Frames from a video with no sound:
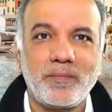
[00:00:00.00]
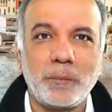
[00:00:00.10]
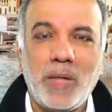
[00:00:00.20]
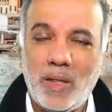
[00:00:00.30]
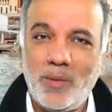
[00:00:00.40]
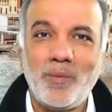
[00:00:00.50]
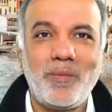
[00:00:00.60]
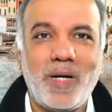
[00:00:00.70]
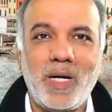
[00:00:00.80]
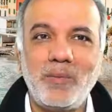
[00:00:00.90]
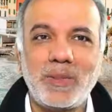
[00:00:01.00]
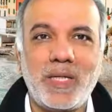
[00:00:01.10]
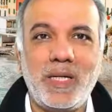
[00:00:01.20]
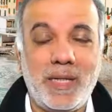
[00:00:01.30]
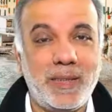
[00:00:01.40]
Hello, I'm
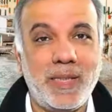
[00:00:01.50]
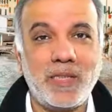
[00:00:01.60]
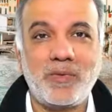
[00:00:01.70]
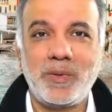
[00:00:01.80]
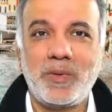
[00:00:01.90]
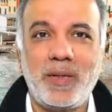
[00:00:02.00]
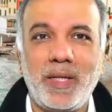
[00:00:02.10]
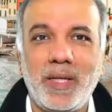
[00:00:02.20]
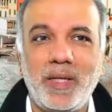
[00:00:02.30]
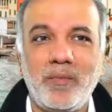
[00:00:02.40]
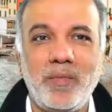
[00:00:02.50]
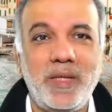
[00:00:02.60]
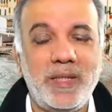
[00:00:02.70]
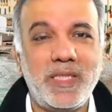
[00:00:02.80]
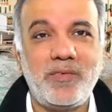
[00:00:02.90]
Uzair and thanks for joining in.
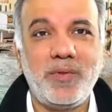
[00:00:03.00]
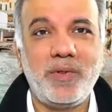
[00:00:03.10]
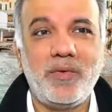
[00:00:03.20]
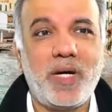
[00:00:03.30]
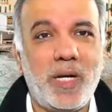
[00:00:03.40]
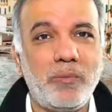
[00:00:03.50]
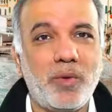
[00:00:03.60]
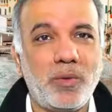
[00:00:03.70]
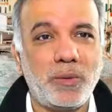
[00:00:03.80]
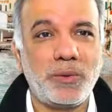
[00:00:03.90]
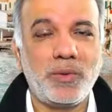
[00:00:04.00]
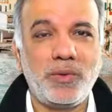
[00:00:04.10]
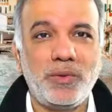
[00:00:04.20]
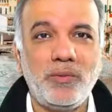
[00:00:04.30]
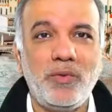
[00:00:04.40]
In this video, I'm going to show
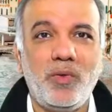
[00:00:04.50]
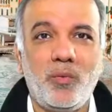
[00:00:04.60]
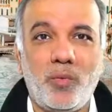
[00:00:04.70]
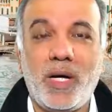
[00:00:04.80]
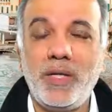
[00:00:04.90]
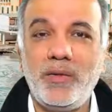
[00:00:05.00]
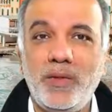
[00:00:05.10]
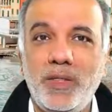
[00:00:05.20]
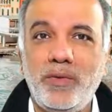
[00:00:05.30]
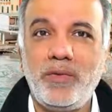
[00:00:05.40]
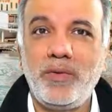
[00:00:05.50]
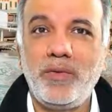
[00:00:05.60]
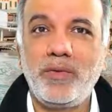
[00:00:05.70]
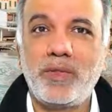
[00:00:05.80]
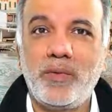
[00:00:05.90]
you why you need to
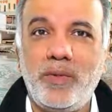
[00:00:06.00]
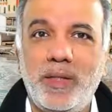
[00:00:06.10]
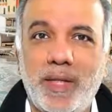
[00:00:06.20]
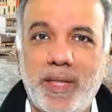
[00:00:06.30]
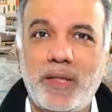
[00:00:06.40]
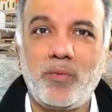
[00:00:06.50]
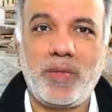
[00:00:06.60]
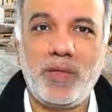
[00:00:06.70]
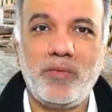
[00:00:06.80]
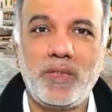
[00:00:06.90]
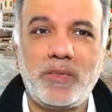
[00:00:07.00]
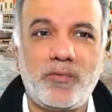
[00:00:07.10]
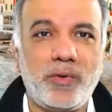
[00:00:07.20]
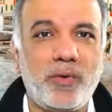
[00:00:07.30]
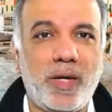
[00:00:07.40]
use negative keywords
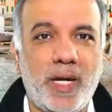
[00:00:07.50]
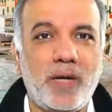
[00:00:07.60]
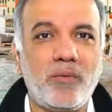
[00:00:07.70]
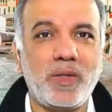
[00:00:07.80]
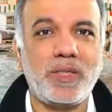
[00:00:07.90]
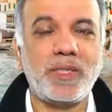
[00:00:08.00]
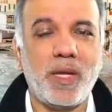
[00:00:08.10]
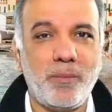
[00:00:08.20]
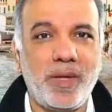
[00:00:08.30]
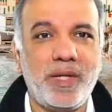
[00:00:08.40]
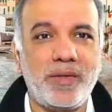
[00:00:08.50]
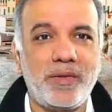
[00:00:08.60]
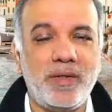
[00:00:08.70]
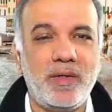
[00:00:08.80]
for your AdWords campaigns.